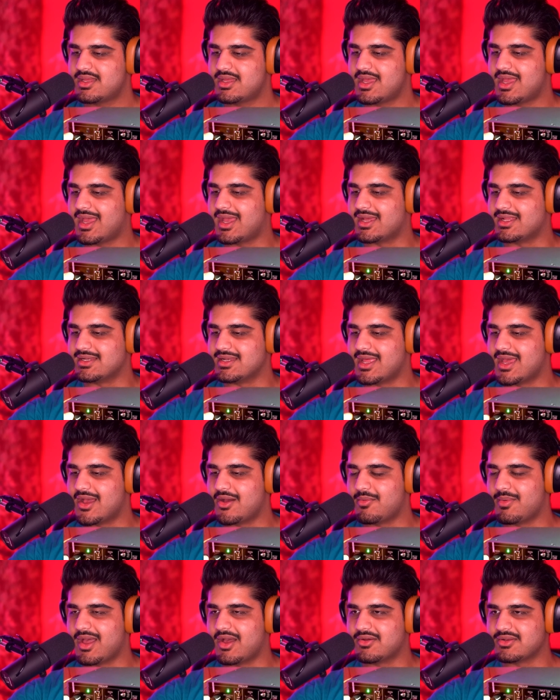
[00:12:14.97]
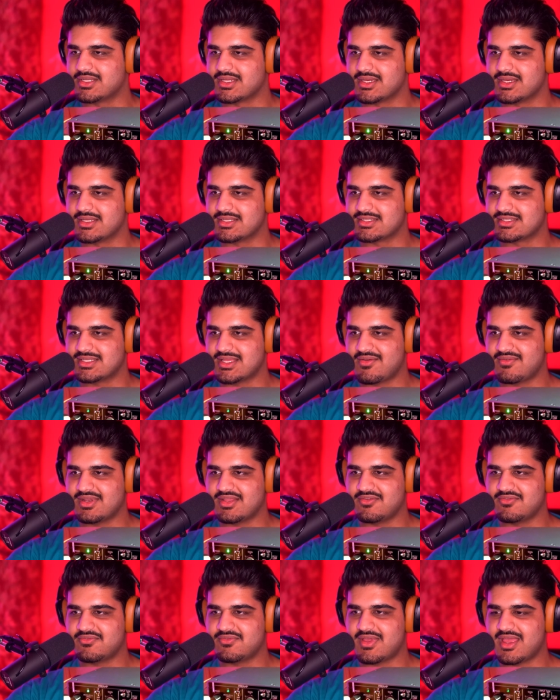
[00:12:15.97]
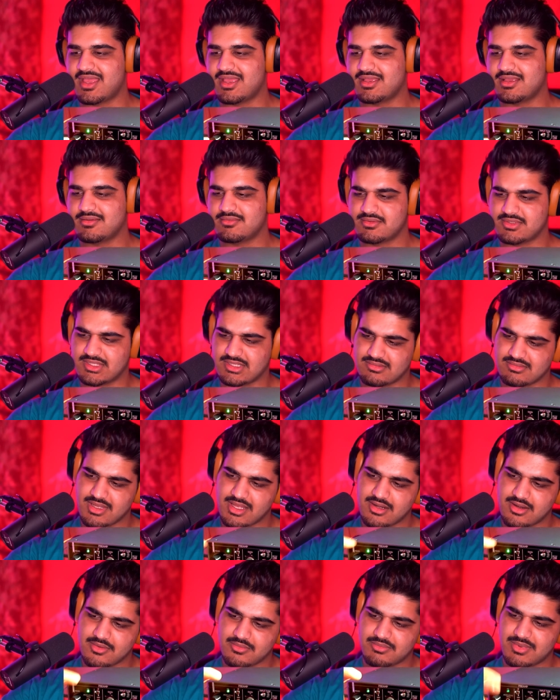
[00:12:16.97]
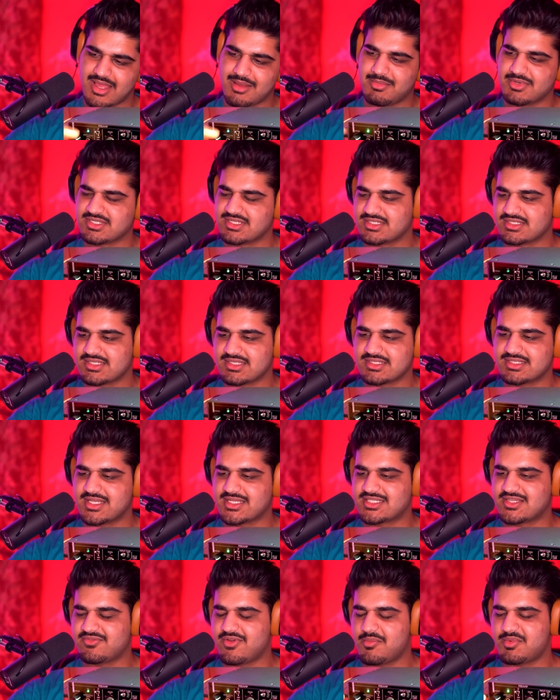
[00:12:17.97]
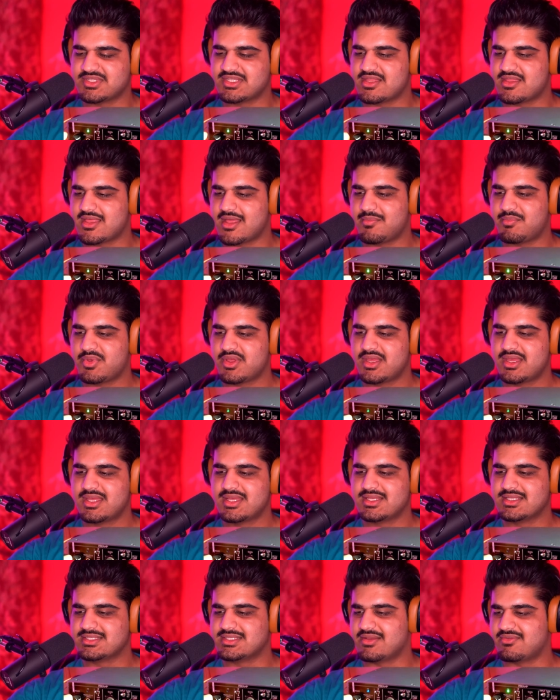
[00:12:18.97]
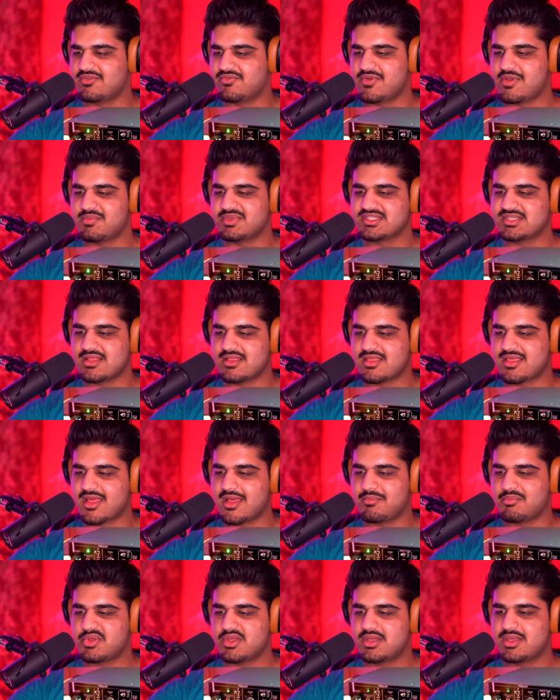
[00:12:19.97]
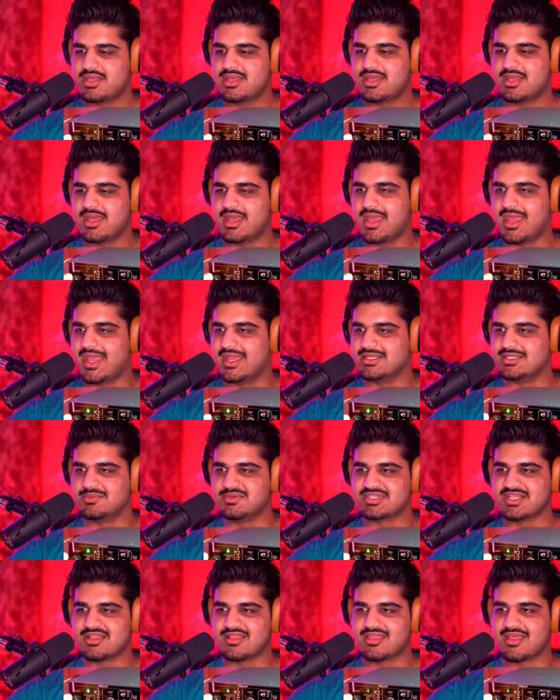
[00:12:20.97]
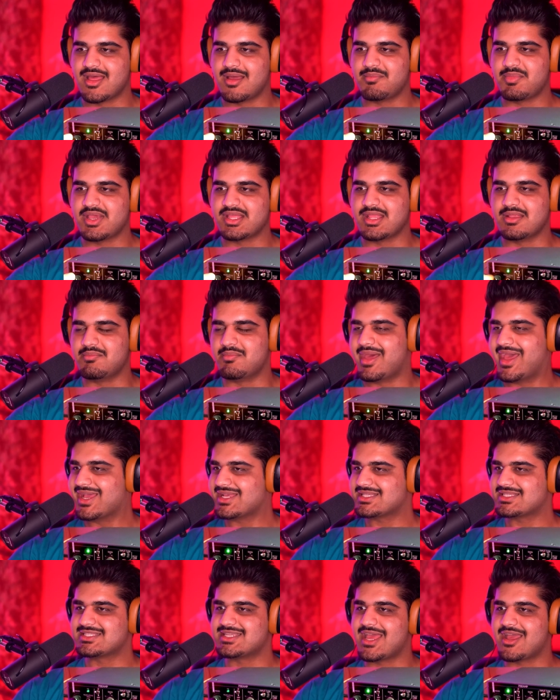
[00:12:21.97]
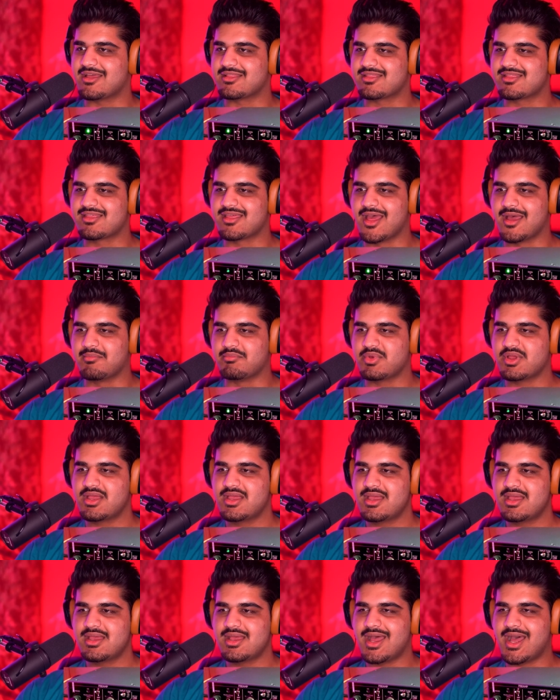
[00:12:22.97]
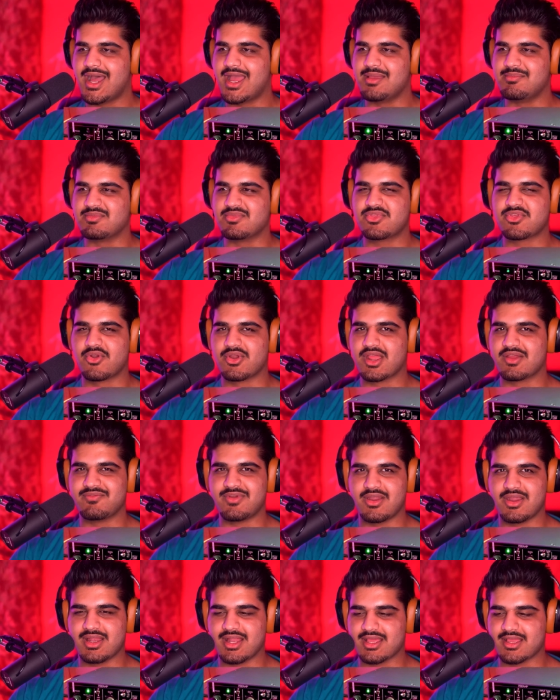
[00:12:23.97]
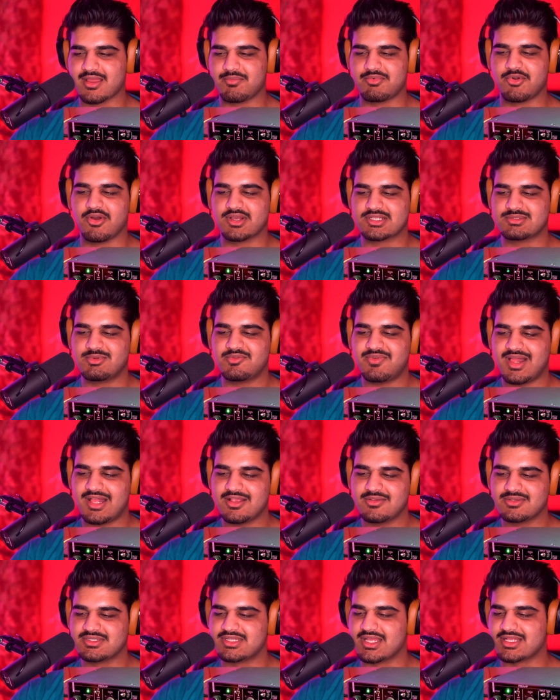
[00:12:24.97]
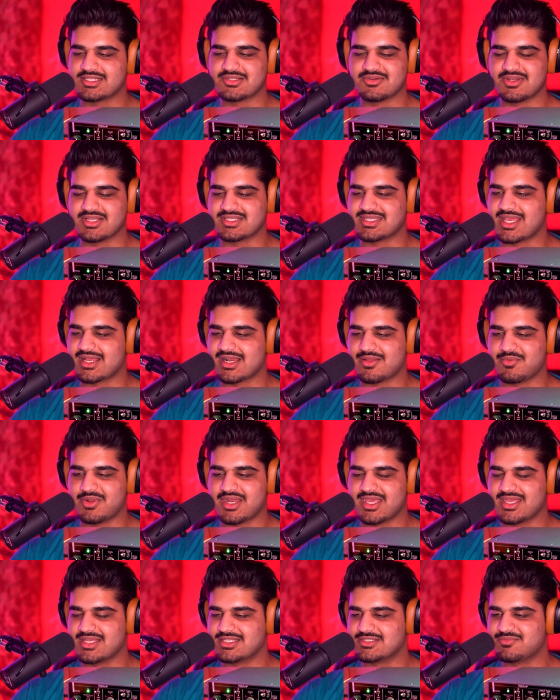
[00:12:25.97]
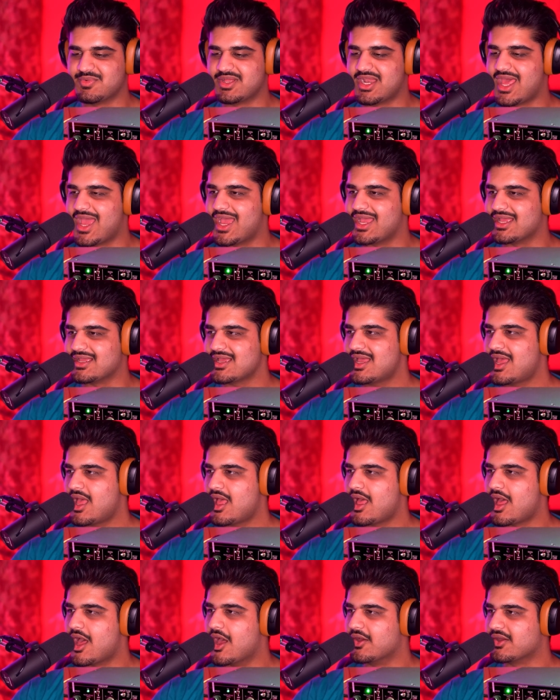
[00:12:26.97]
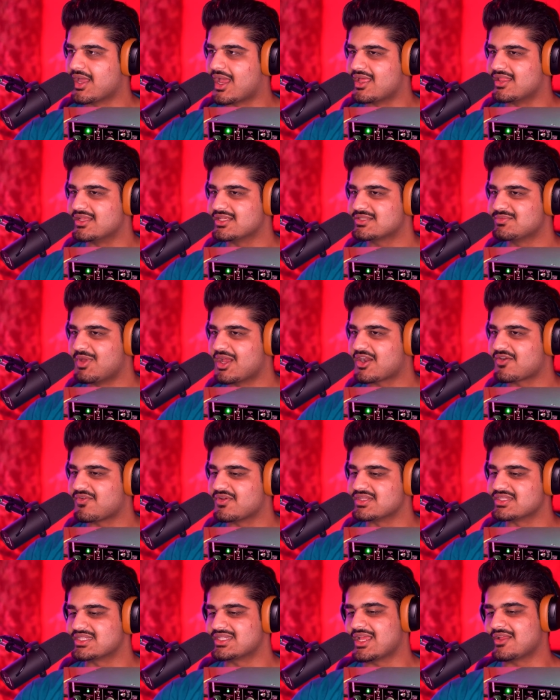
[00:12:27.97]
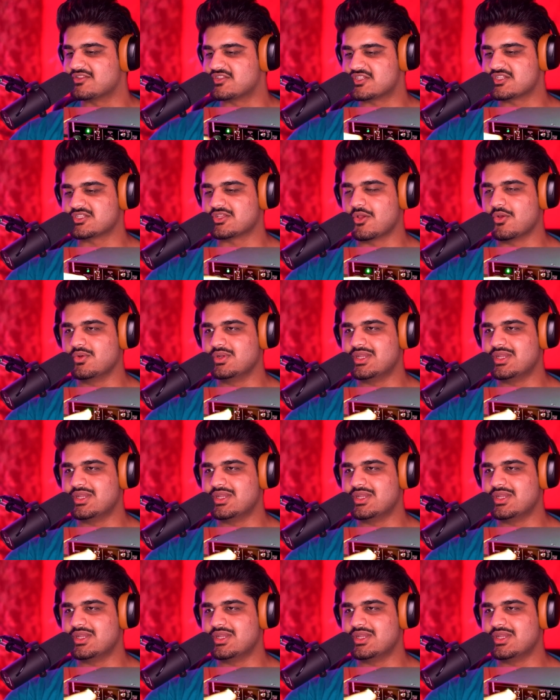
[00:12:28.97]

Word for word: and now about 78, I don't know how much this is, 65% thump, 75% thump, 80% thump, and then maxed out thump. I'm throwing out very, like, approximate values. That's not exactly what it is, but hey. Okay, this microphone sounds so